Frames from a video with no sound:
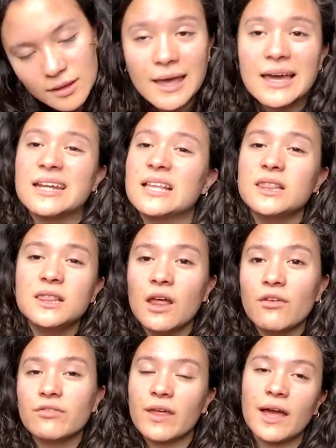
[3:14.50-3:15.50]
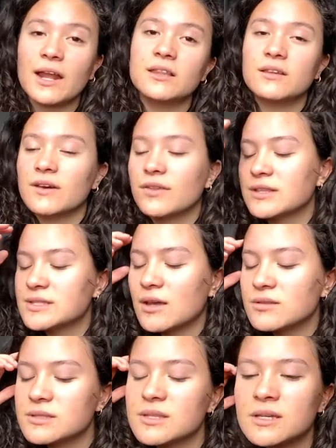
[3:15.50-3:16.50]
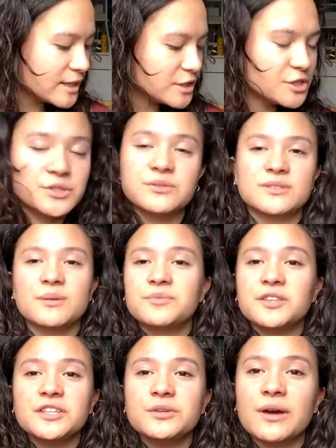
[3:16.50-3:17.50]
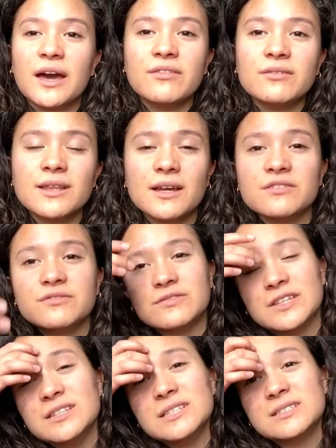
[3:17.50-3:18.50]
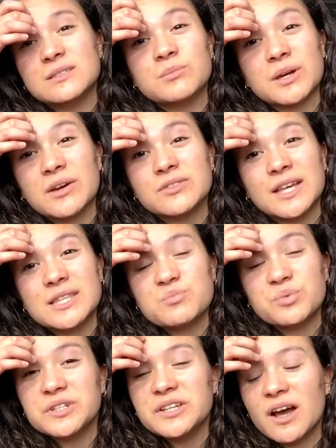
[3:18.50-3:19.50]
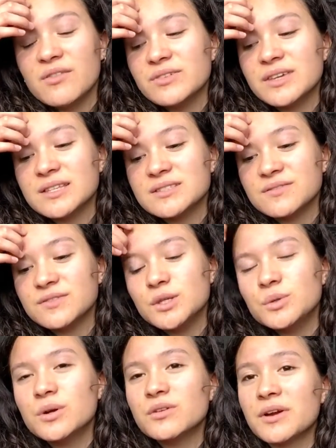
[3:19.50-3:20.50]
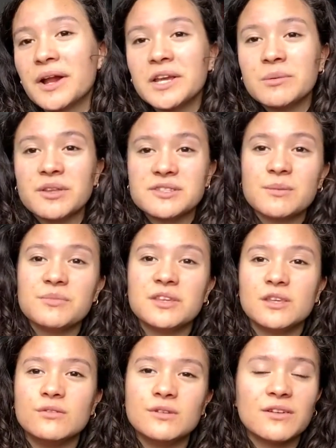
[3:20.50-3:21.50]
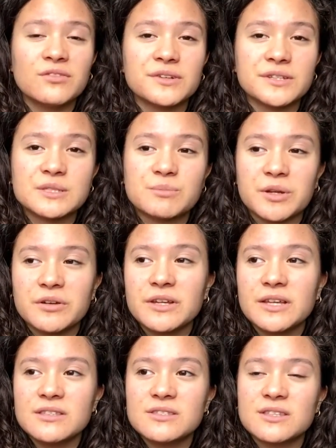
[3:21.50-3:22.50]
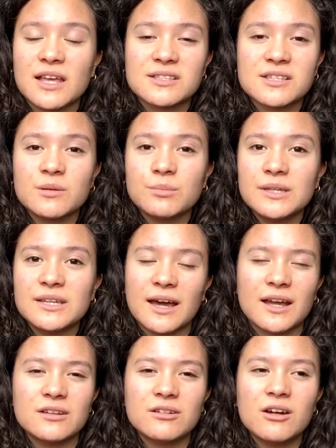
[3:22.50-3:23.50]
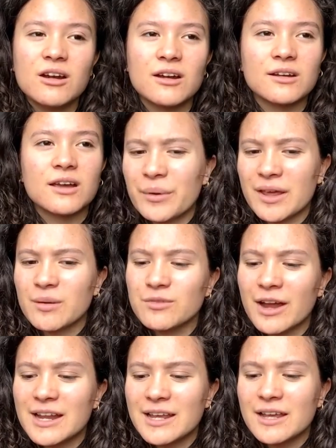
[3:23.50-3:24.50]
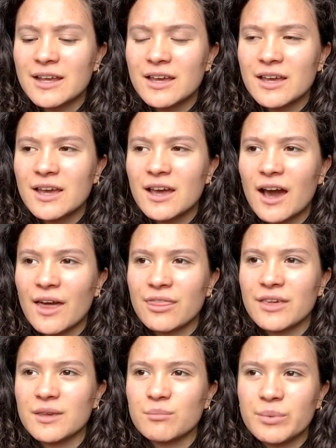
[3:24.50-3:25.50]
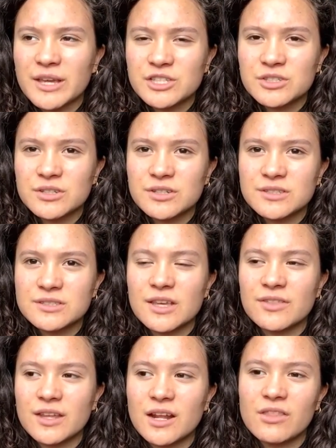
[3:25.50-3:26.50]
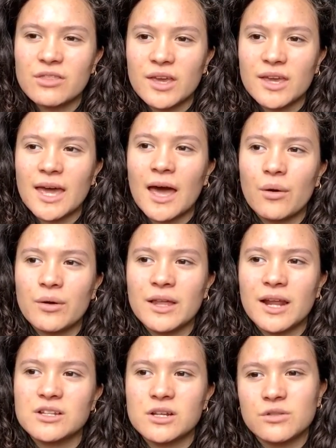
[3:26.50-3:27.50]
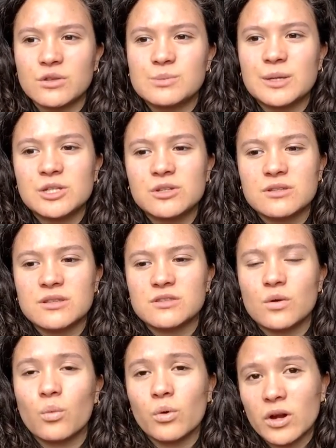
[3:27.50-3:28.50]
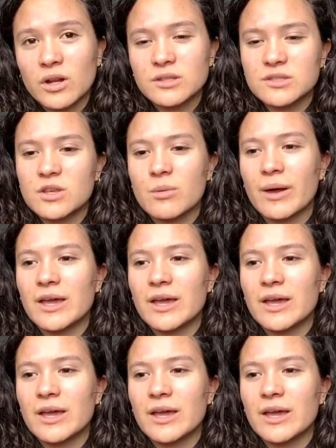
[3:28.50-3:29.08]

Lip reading: I love that. I love how it sounds. Choose something you have a lot of feelings about. That's pretty obvious. If you are writing about something you've never experienced, that's going to be kind of hard. When I'm writing, I think in pictures, and then I think, how can I turn those pictures into words so